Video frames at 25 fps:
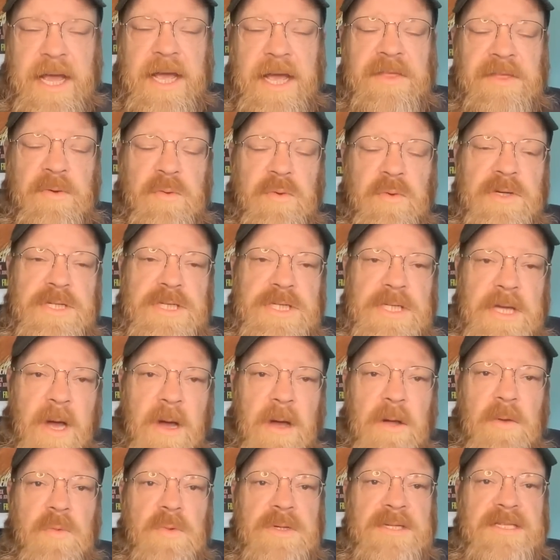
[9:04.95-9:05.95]
and the
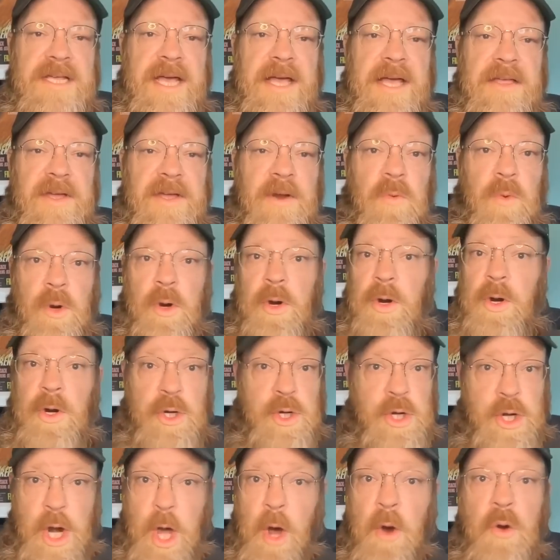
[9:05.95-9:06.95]
result was that there
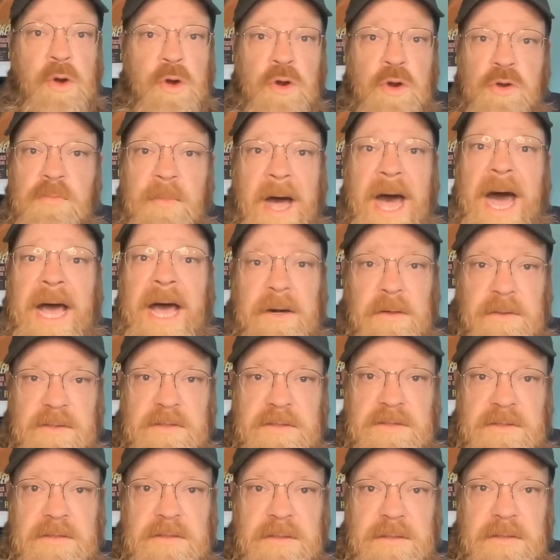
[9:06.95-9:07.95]
were no new
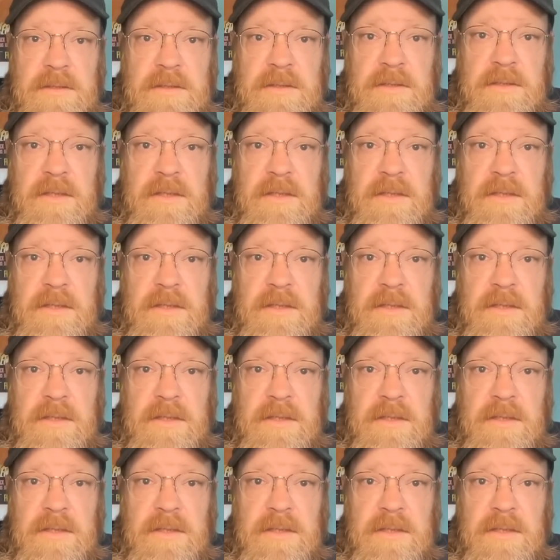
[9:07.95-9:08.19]
models